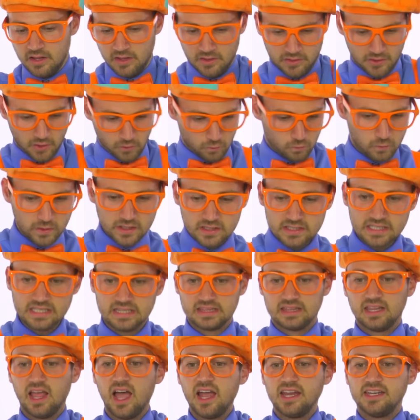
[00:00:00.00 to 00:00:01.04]
they're really
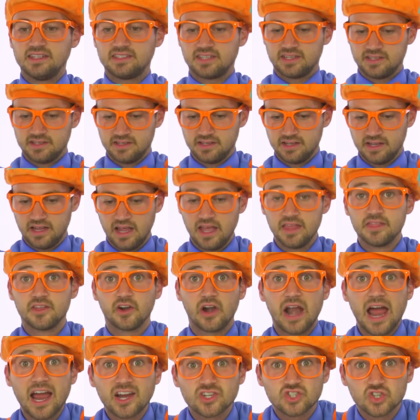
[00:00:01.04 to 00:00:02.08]
light, and
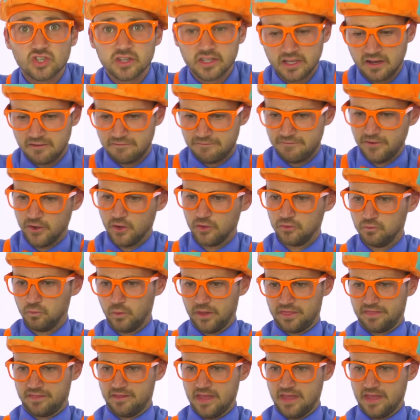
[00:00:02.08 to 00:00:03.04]
they're actually filled with